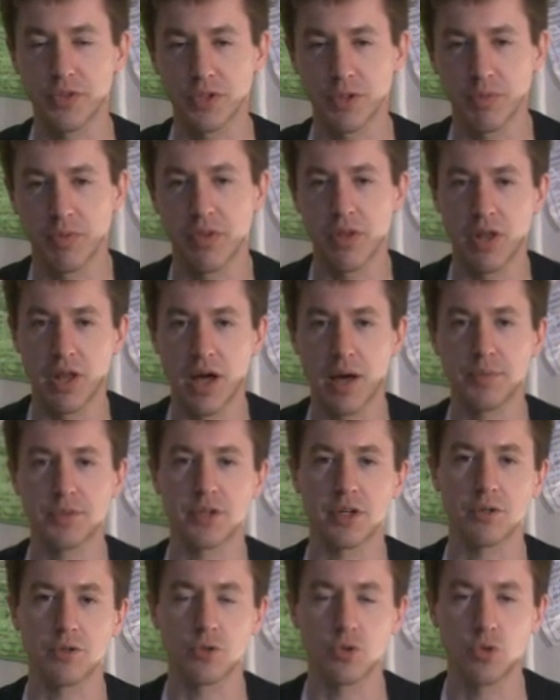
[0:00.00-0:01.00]
some of the
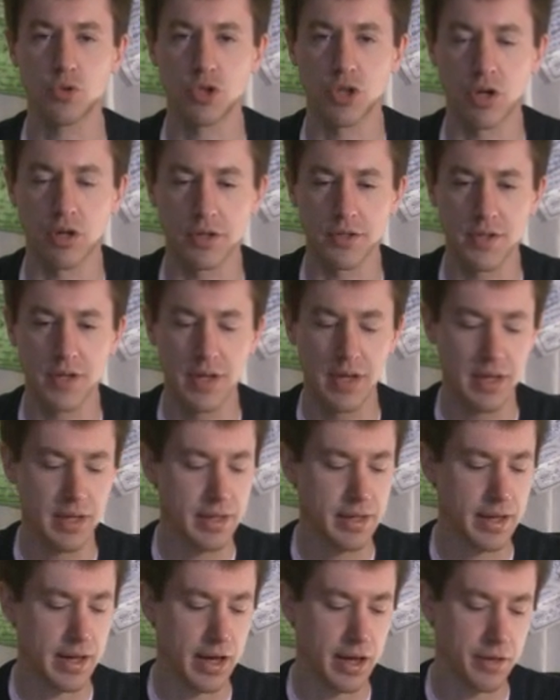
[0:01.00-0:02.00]
Lapsang Souchongs.
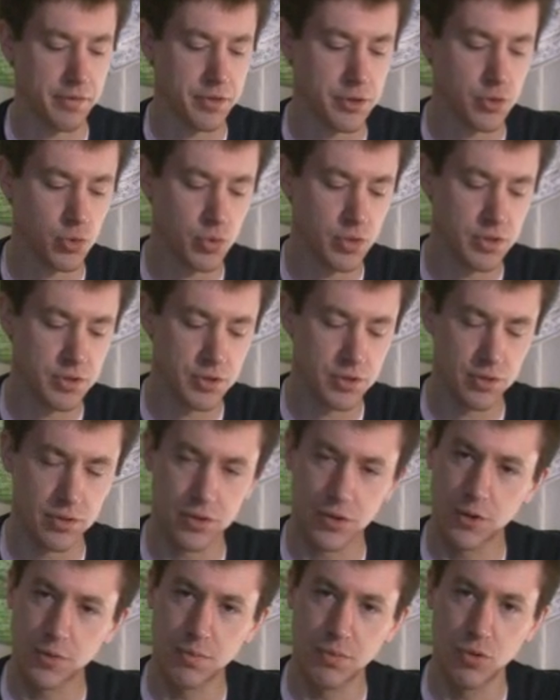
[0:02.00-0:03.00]
This one is
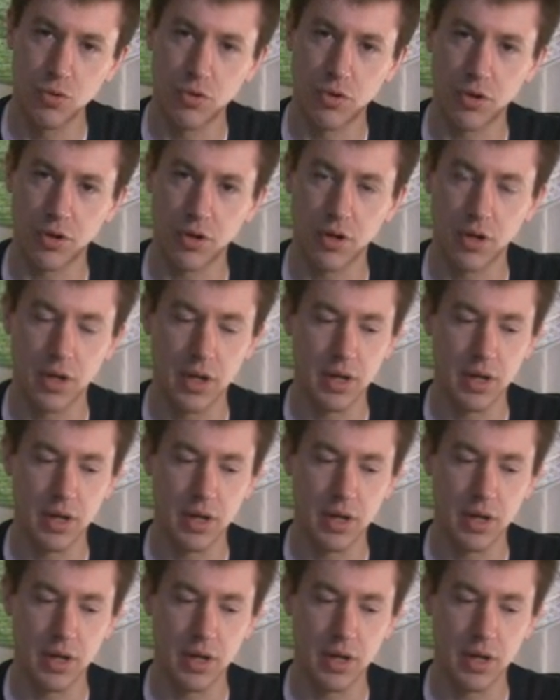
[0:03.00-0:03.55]
smoother.